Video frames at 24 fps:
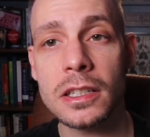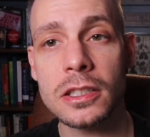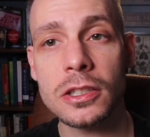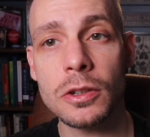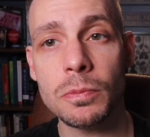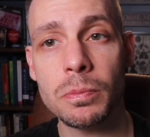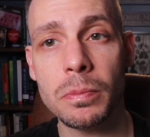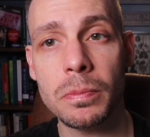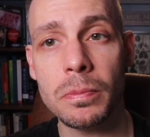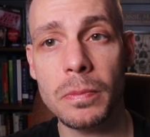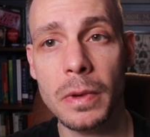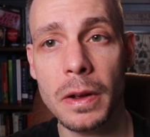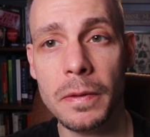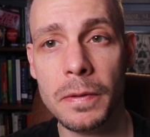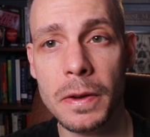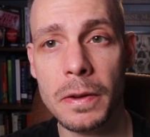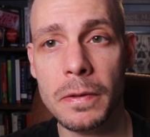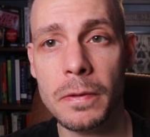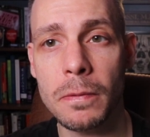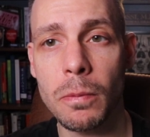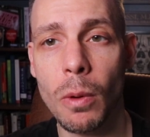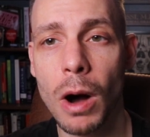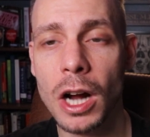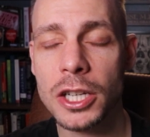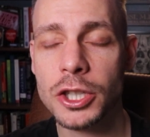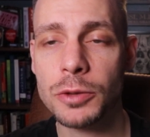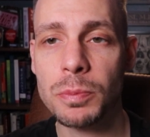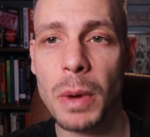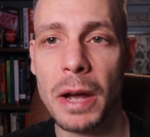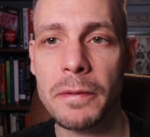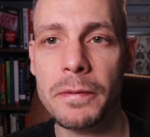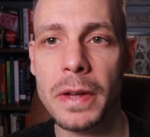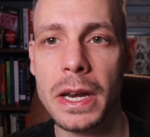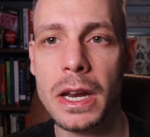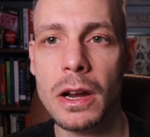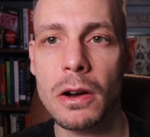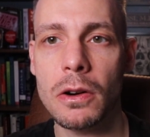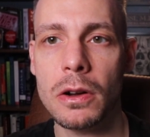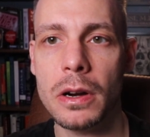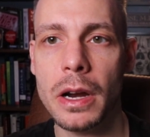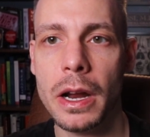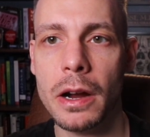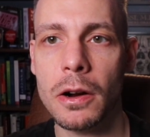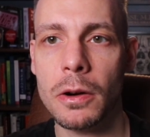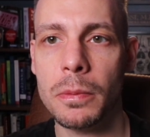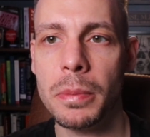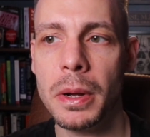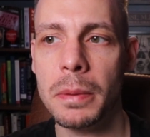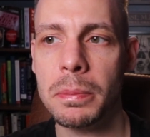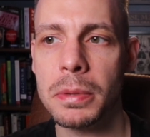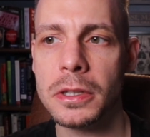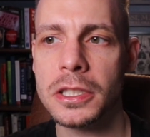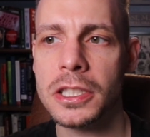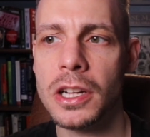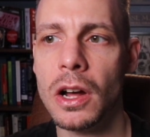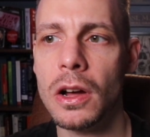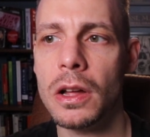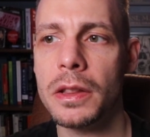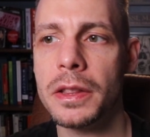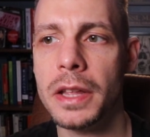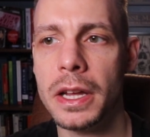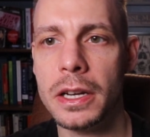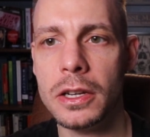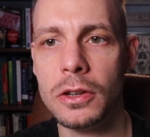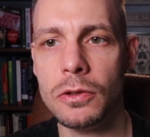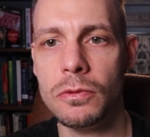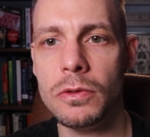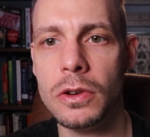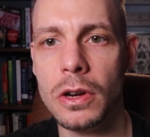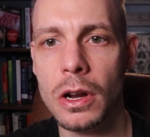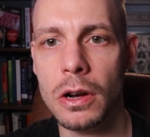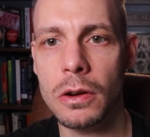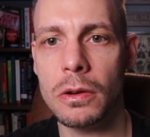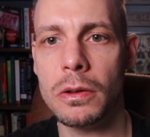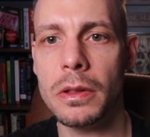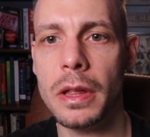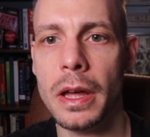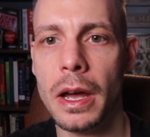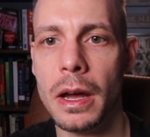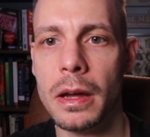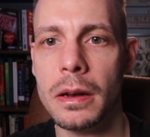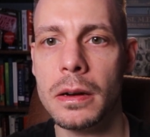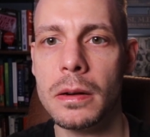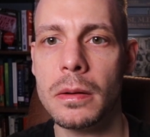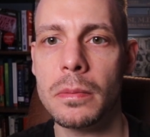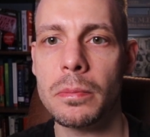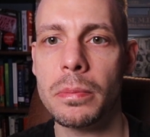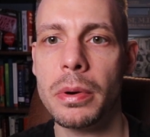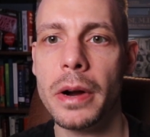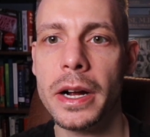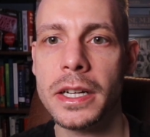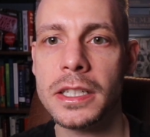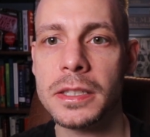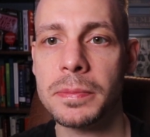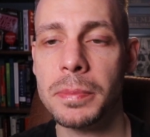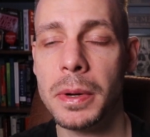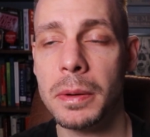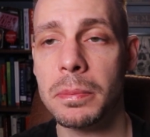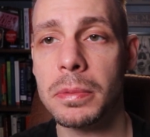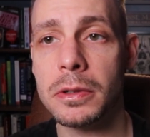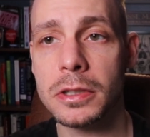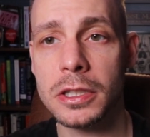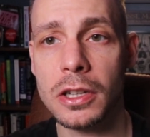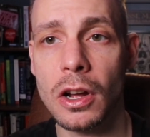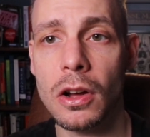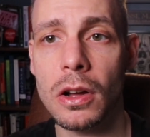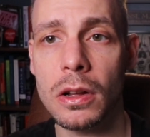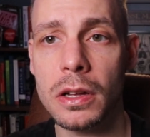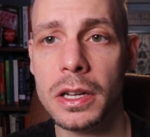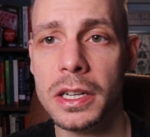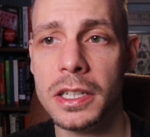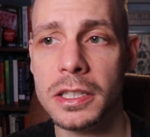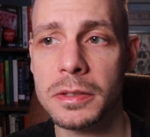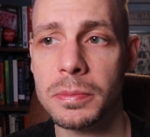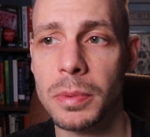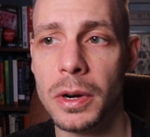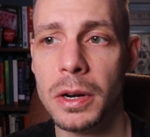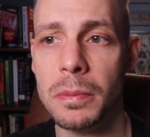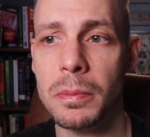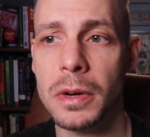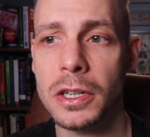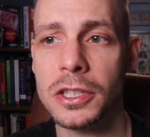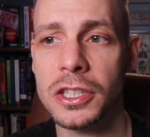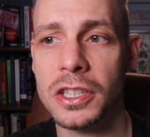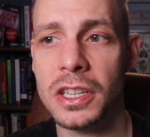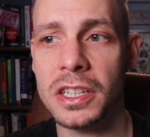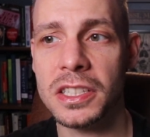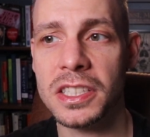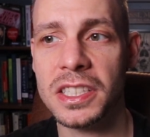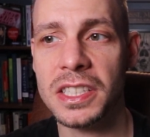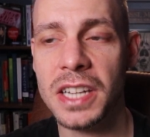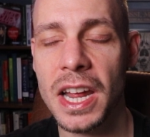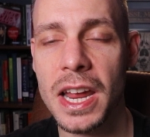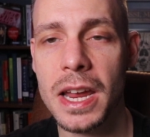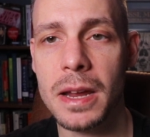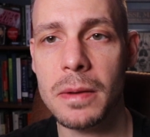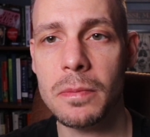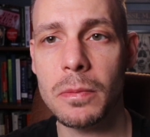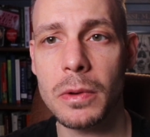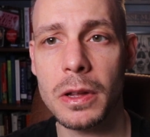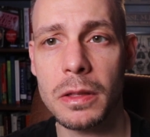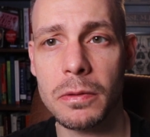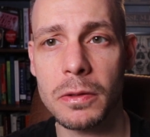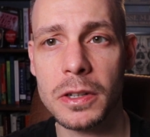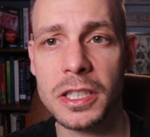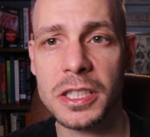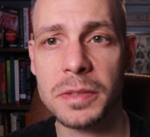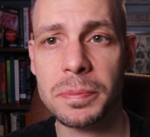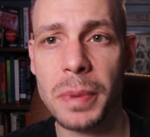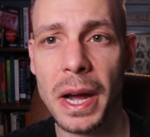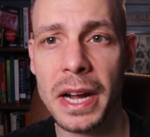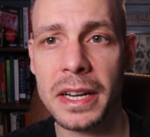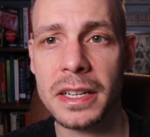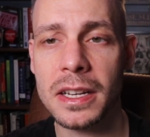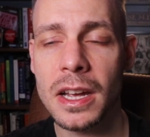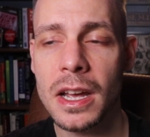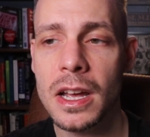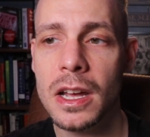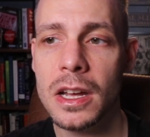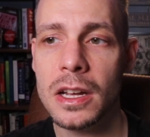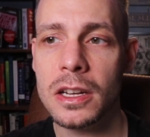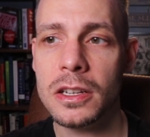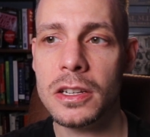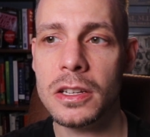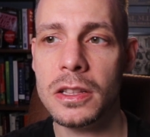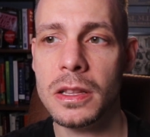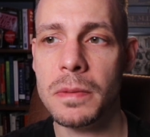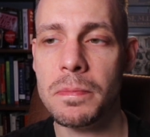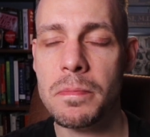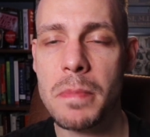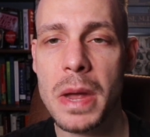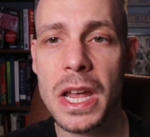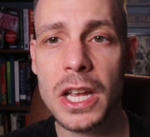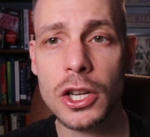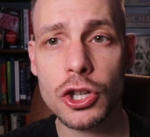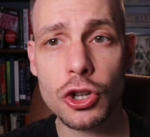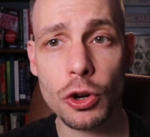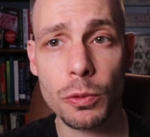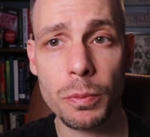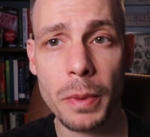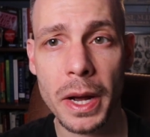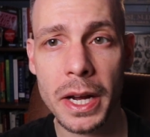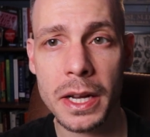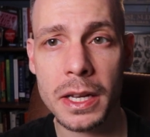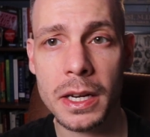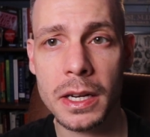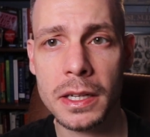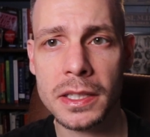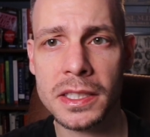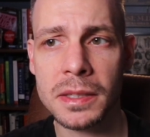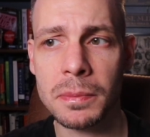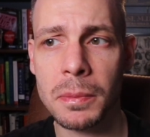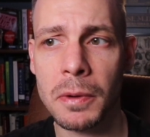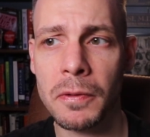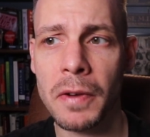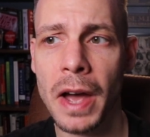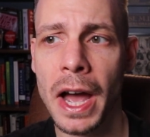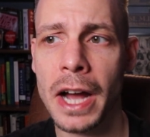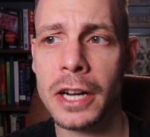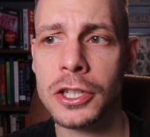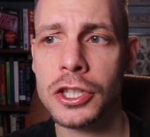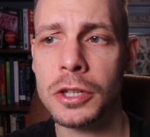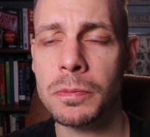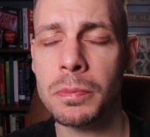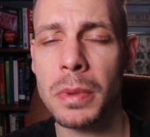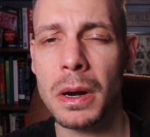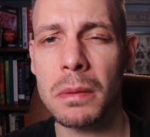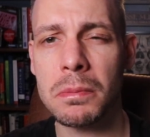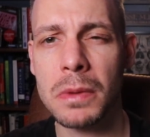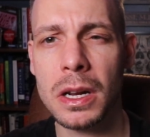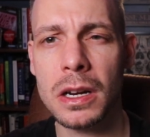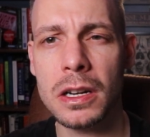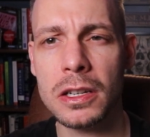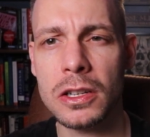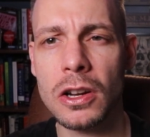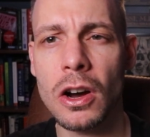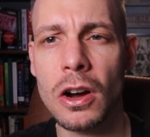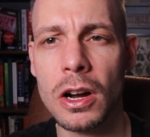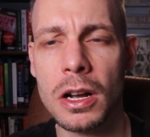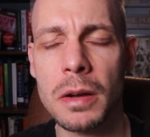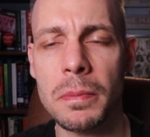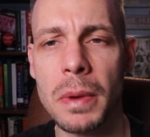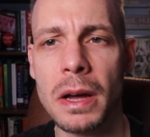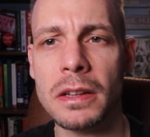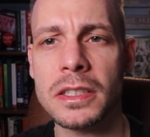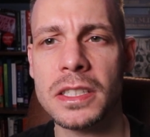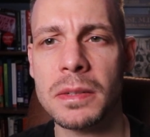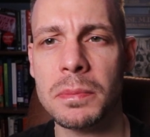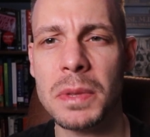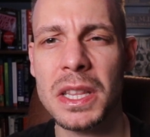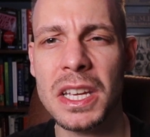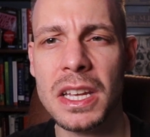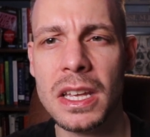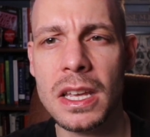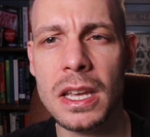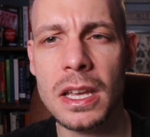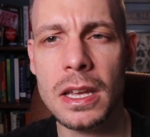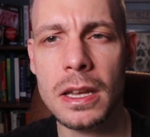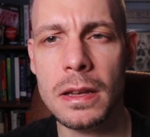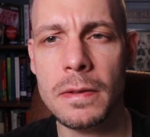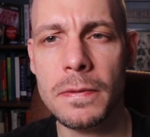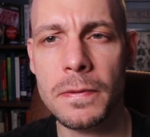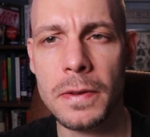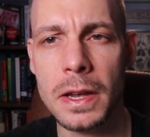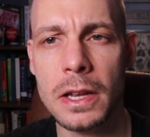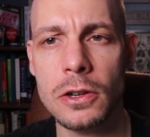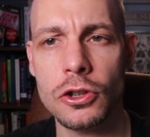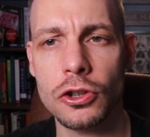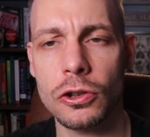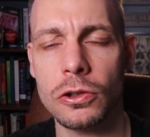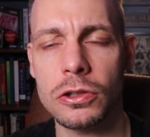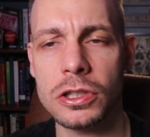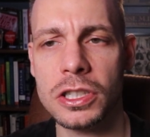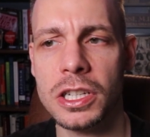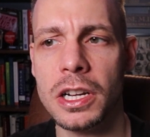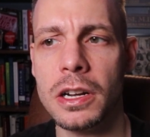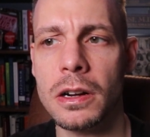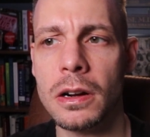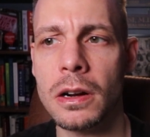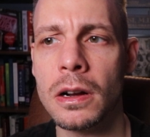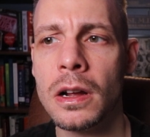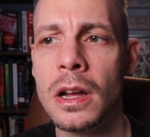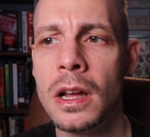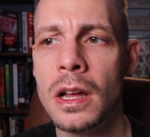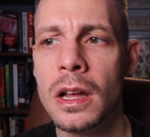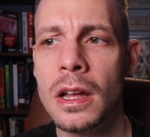So if you've watched my video on aripiprazole, then you know that brexpiprazole is pretty much the same with respect to the major mechanism of action, but I'm gonna talk about some of the key features here